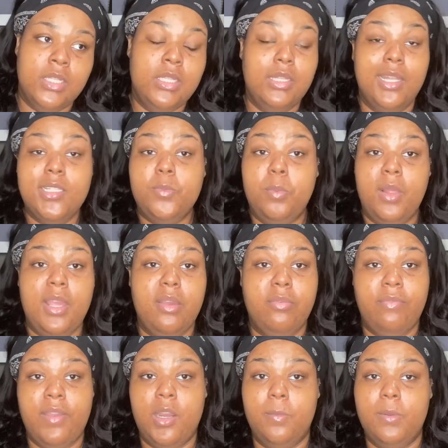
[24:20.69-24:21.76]
Let's play it
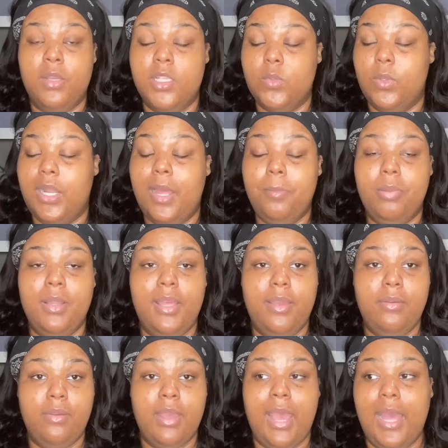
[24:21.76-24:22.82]
fair, because when I
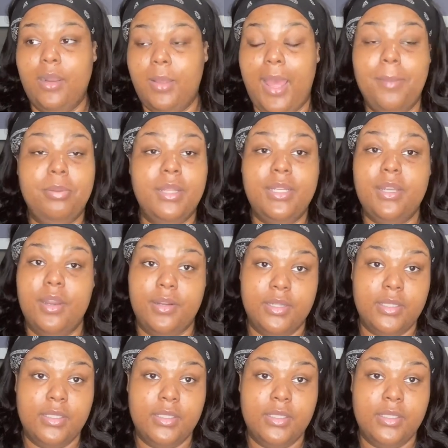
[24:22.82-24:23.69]
play, I play dirty.